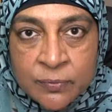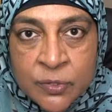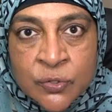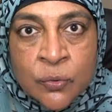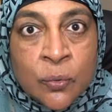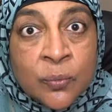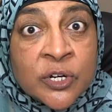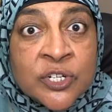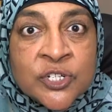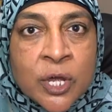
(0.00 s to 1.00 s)
school
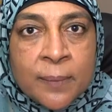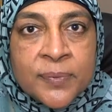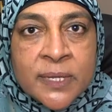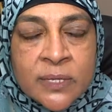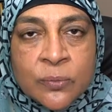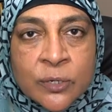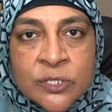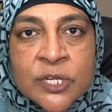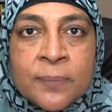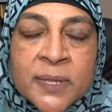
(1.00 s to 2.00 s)
workshops, these
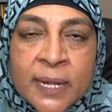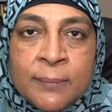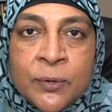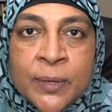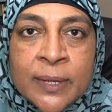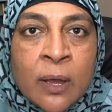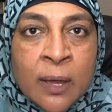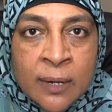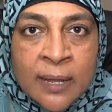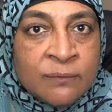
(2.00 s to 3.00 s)
workshops that I'm doing
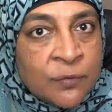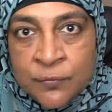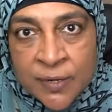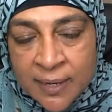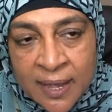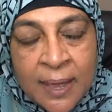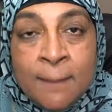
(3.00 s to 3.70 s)
online for free.